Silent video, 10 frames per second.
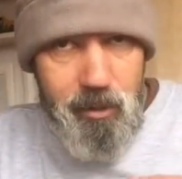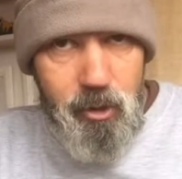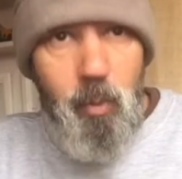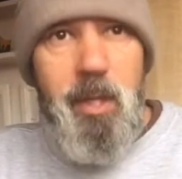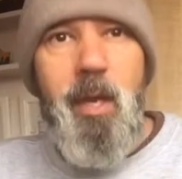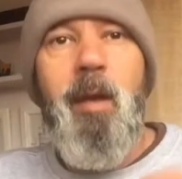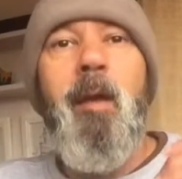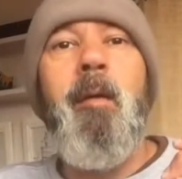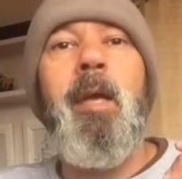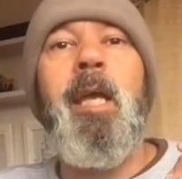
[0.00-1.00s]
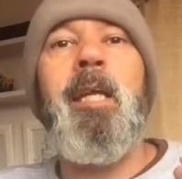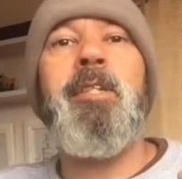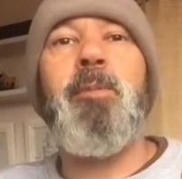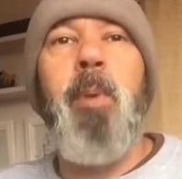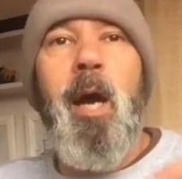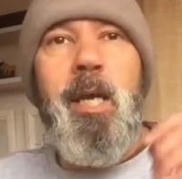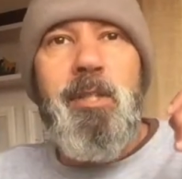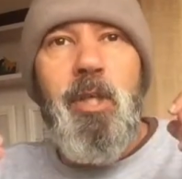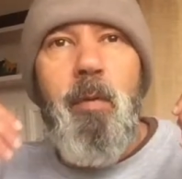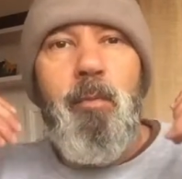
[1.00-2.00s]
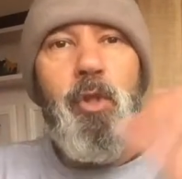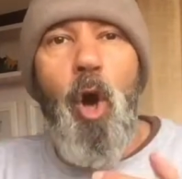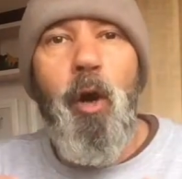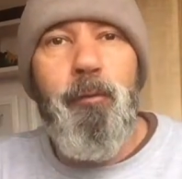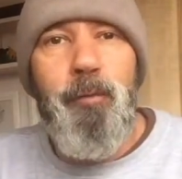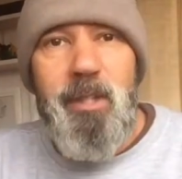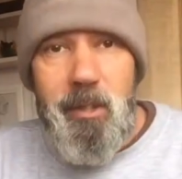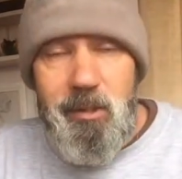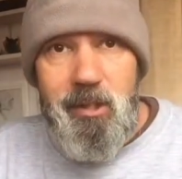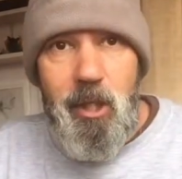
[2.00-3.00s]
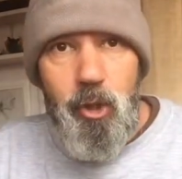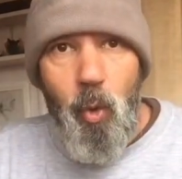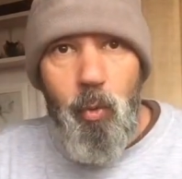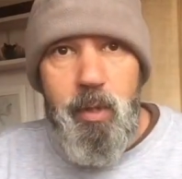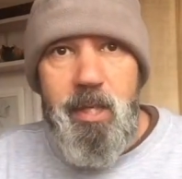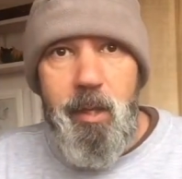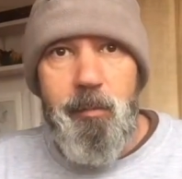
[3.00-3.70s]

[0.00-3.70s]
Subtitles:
to it, it inspires confidence in your reader.